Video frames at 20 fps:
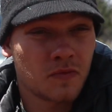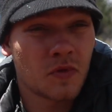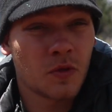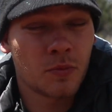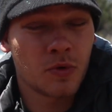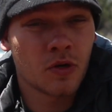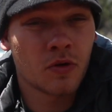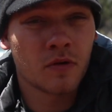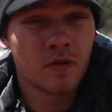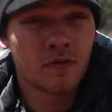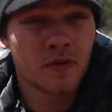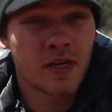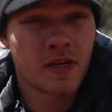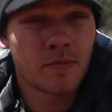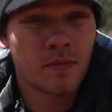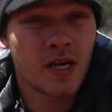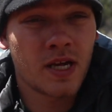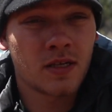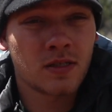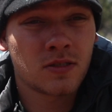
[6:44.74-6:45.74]
the Bureau of
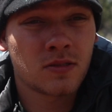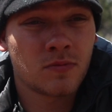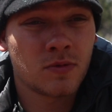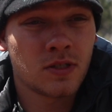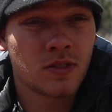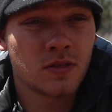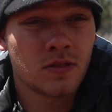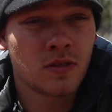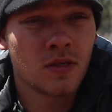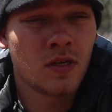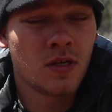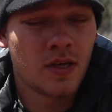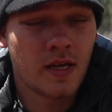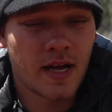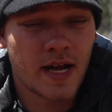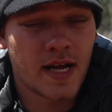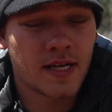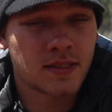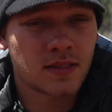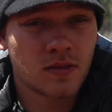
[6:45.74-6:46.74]
Land Management,
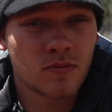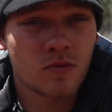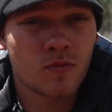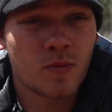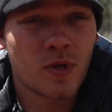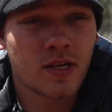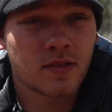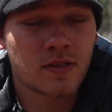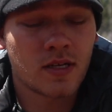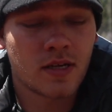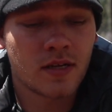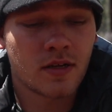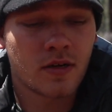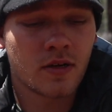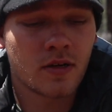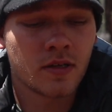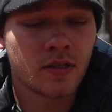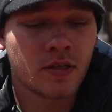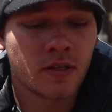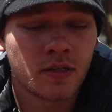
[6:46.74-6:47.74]
ask them about that
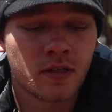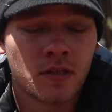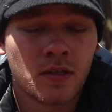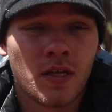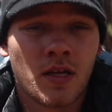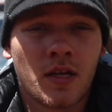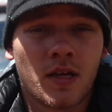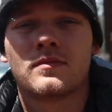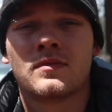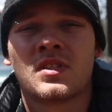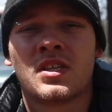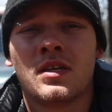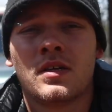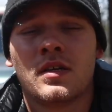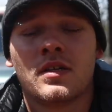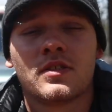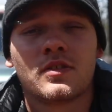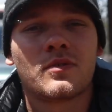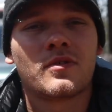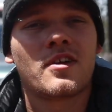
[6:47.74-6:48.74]
area.
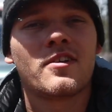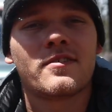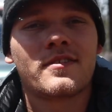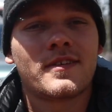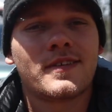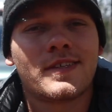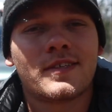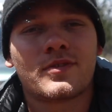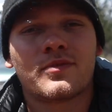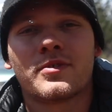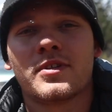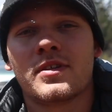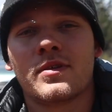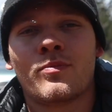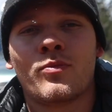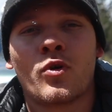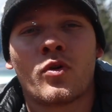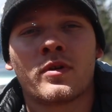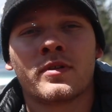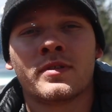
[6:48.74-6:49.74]
So another thing that's really
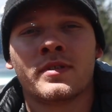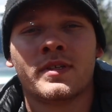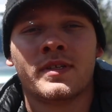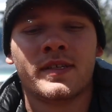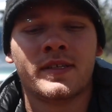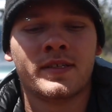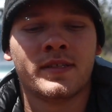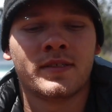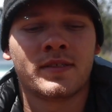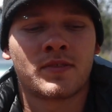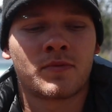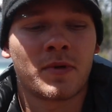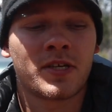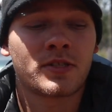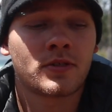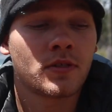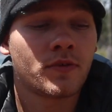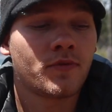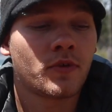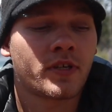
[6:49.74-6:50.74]
important is,
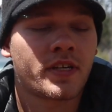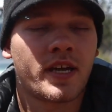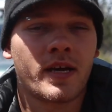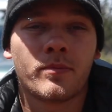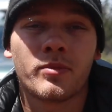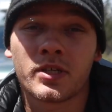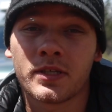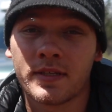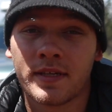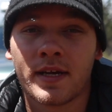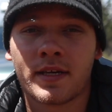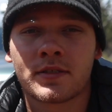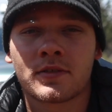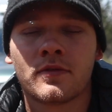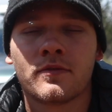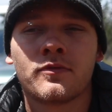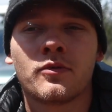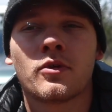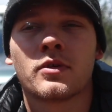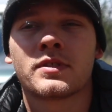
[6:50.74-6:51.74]
especially if you're camping in
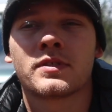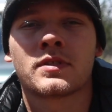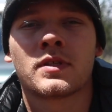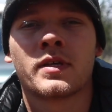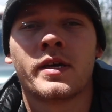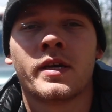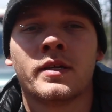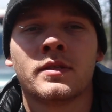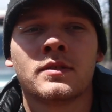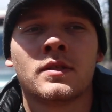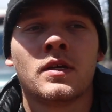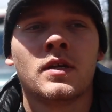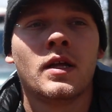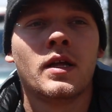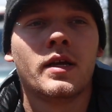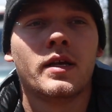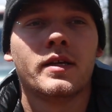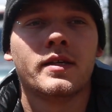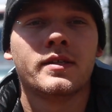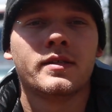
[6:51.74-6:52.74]
national forest land,
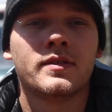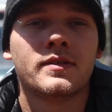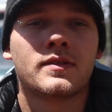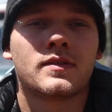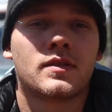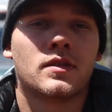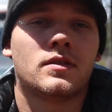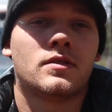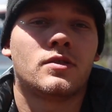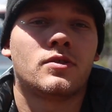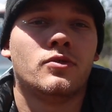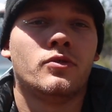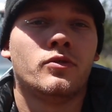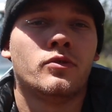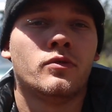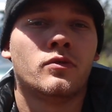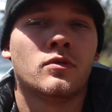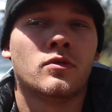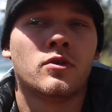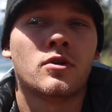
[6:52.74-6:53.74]
is
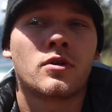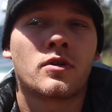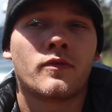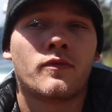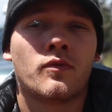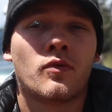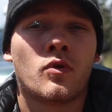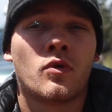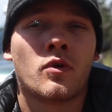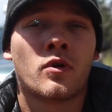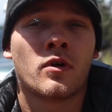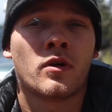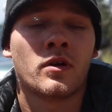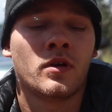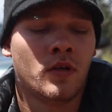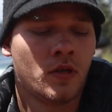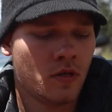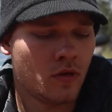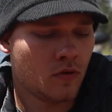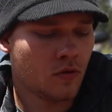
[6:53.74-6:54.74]
to look for
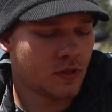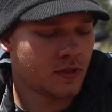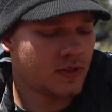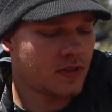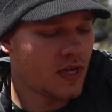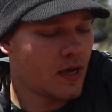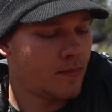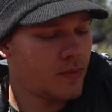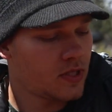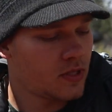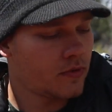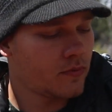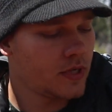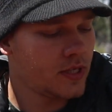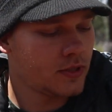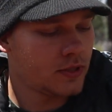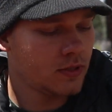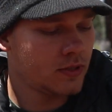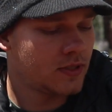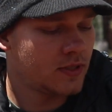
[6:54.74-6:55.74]
or stop at the
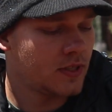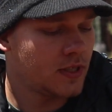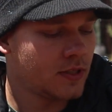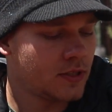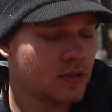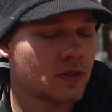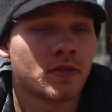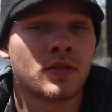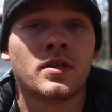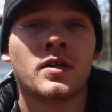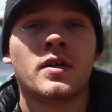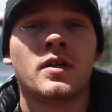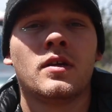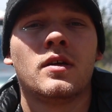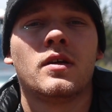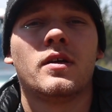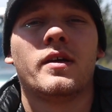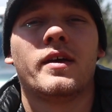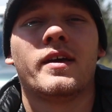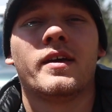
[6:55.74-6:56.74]
ranger station
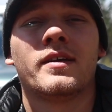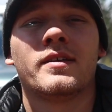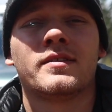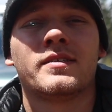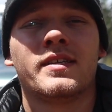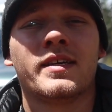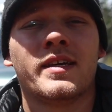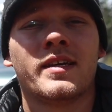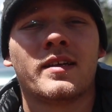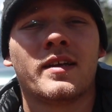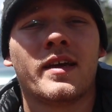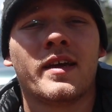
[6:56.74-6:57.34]
and get